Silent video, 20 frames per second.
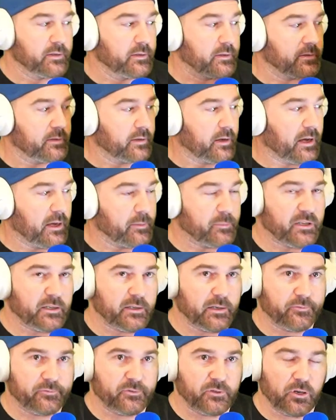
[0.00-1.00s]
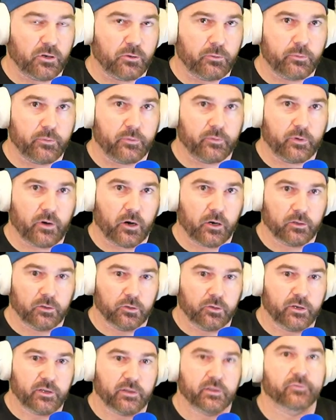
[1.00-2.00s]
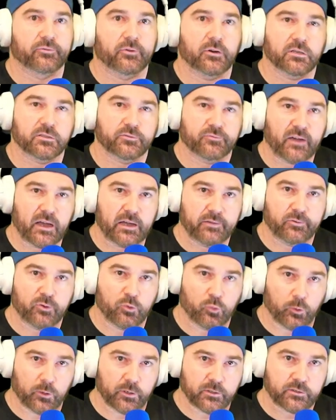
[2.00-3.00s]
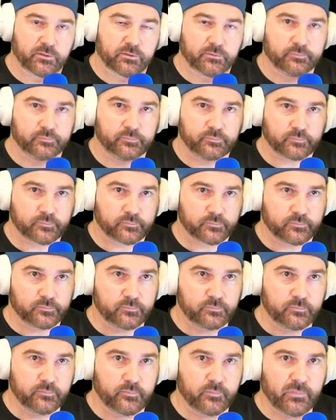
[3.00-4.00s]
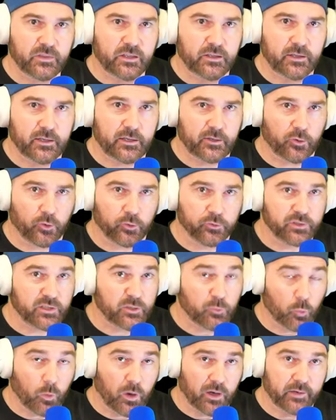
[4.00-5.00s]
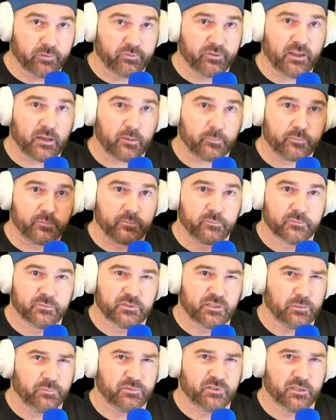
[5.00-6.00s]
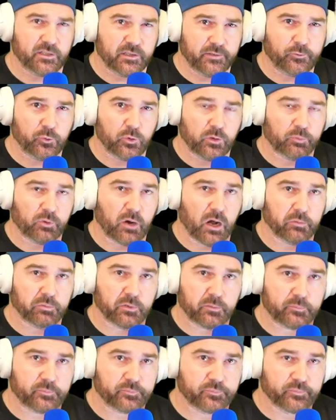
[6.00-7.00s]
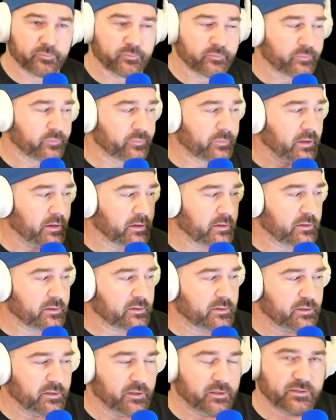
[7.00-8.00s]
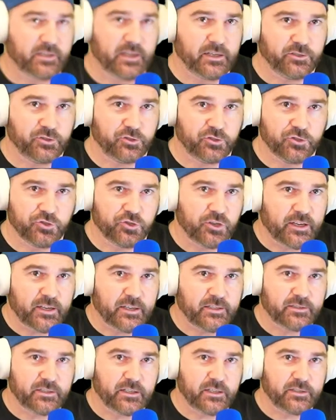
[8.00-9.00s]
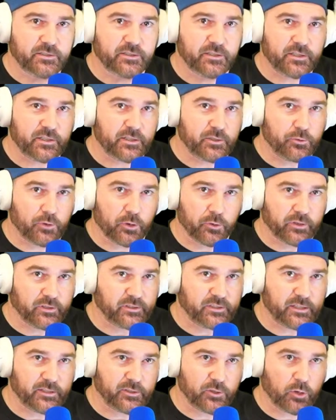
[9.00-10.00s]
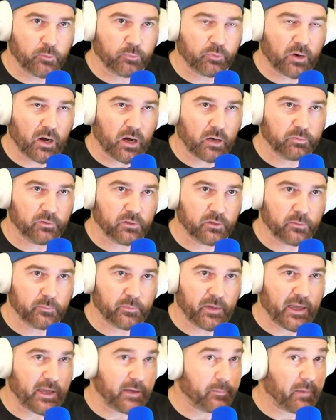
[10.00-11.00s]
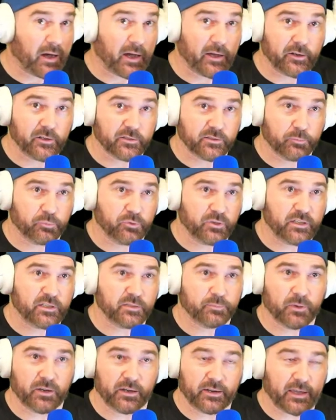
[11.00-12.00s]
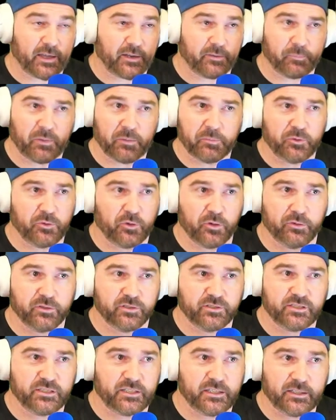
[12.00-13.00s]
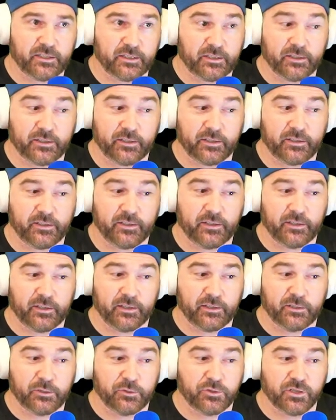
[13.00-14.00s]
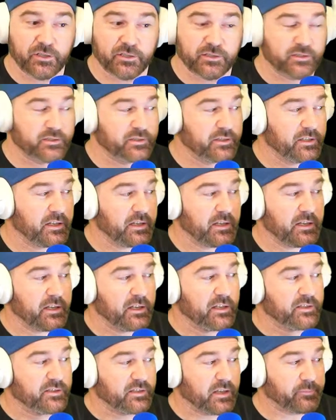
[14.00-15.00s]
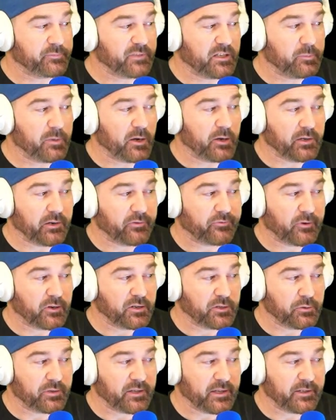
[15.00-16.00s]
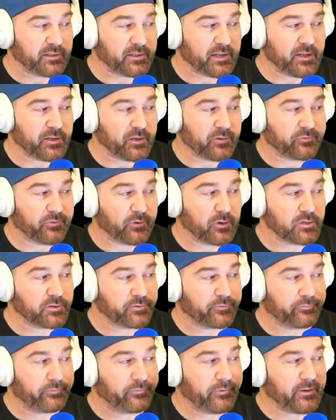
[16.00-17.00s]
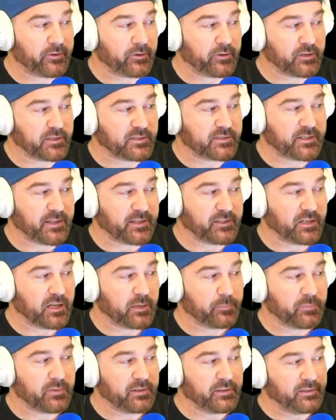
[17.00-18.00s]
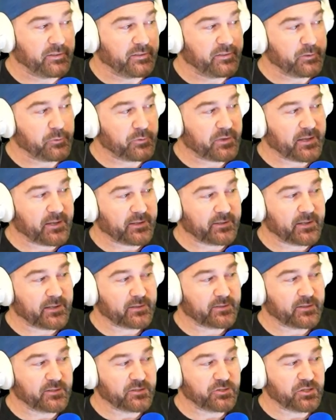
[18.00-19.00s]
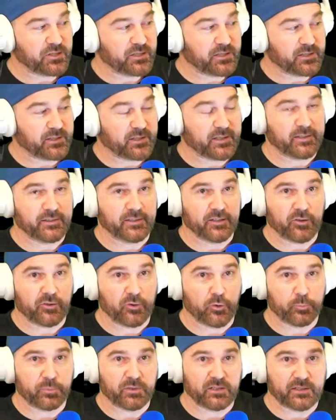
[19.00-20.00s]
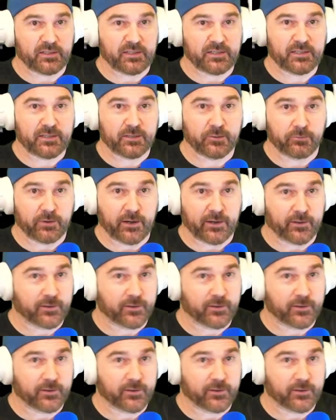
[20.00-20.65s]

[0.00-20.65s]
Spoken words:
I mean, if you are learning the first 5 chords and only one of them seems to give you a problem, you say G is easy, you go to D, no problem, A minor is a breeze, but again, maybe you go to C and you just, something about your you can't get your first finger to stand up and you can't get the G and the open E to ring.